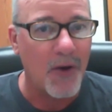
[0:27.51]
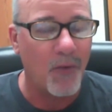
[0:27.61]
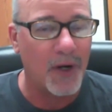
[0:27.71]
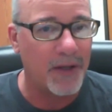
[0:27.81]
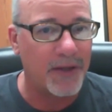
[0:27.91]

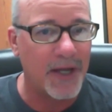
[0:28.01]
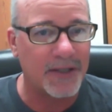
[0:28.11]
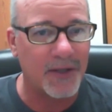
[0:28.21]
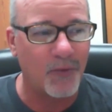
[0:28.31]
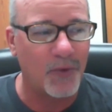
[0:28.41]
One of the
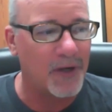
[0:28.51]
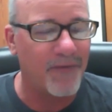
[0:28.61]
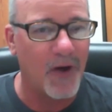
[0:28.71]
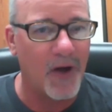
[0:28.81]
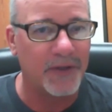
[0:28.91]
things that we're
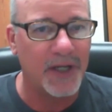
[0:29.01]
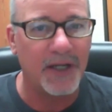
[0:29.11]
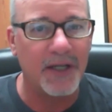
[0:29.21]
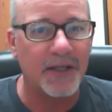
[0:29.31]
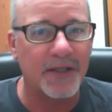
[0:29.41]
involved
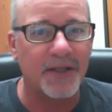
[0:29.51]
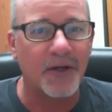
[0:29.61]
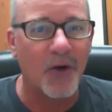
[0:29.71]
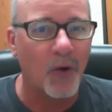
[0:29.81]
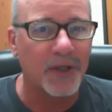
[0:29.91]
in is the
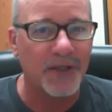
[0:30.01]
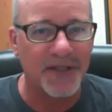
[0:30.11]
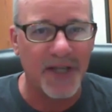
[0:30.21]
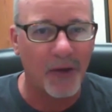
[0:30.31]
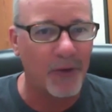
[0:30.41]
Golden
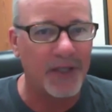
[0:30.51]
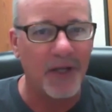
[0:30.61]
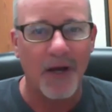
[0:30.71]
Celery